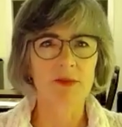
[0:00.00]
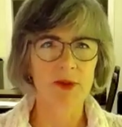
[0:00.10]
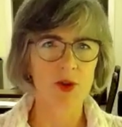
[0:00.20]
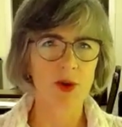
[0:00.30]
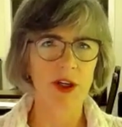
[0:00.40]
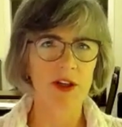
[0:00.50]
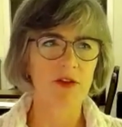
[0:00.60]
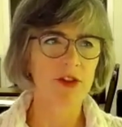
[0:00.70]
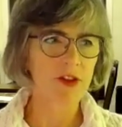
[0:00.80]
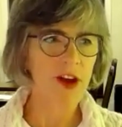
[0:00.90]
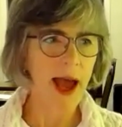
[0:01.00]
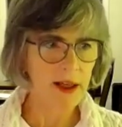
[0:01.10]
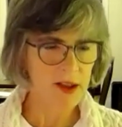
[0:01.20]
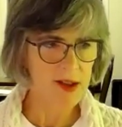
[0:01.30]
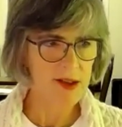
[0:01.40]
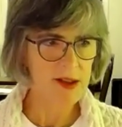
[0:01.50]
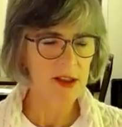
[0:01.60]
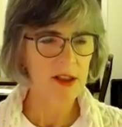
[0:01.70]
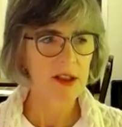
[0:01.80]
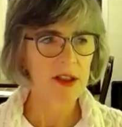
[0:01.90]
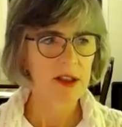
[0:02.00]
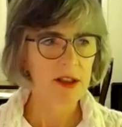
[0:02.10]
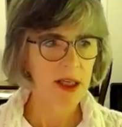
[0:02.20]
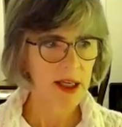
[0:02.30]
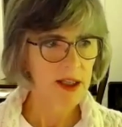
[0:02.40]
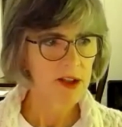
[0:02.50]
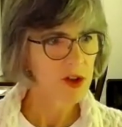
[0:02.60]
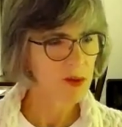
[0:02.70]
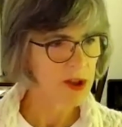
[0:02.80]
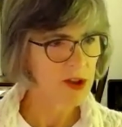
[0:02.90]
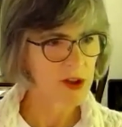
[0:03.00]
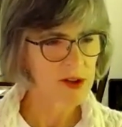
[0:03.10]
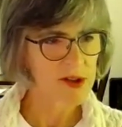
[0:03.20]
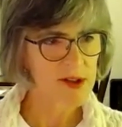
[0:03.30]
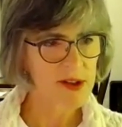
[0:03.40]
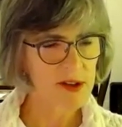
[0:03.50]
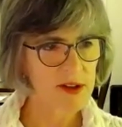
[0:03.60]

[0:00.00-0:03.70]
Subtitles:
between facts and opinions?